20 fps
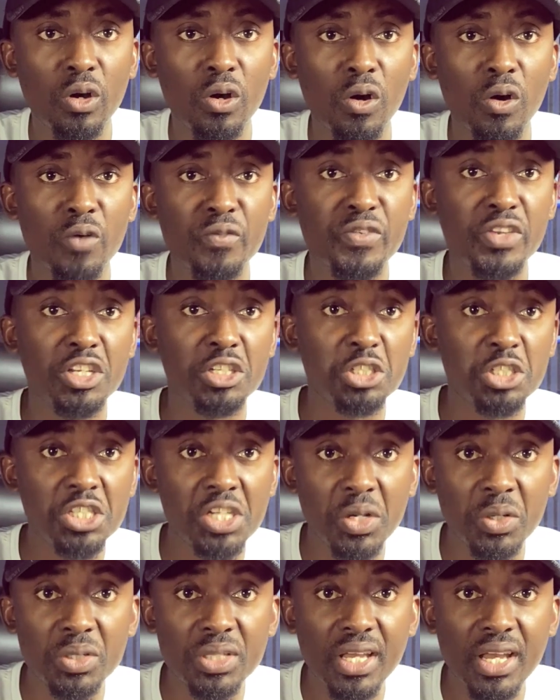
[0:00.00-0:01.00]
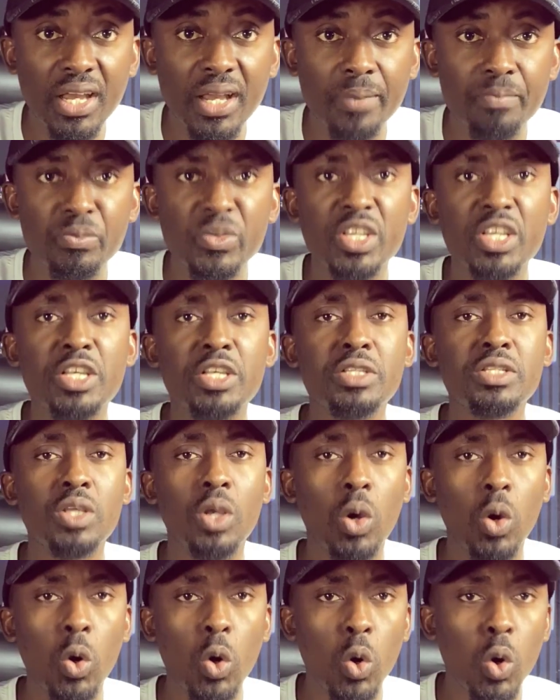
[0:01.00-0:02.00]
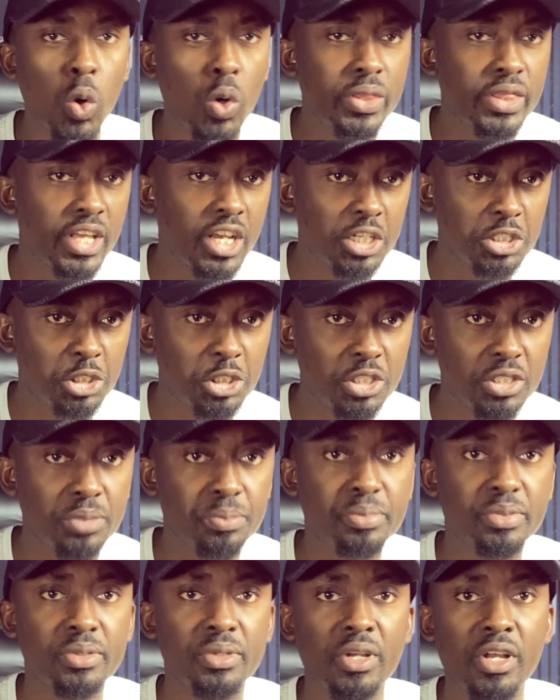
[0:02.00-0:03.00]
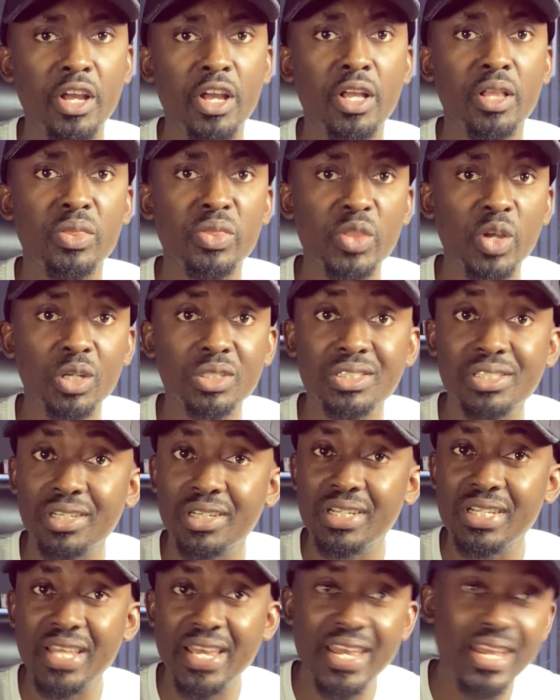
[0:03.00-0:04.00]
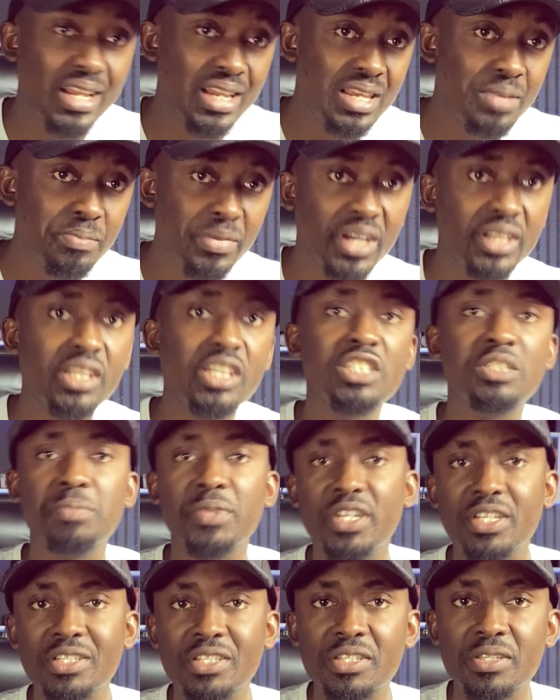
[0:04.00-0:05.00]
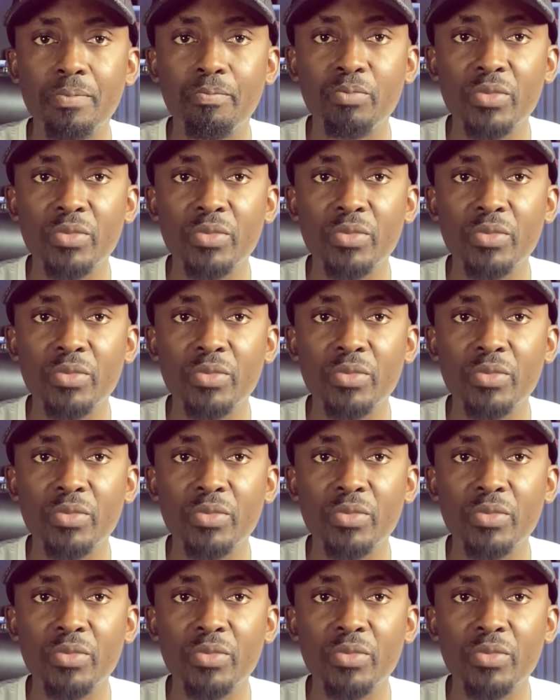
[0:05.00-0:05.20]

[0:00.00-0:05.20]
of a shareholder is ownership, not daily management.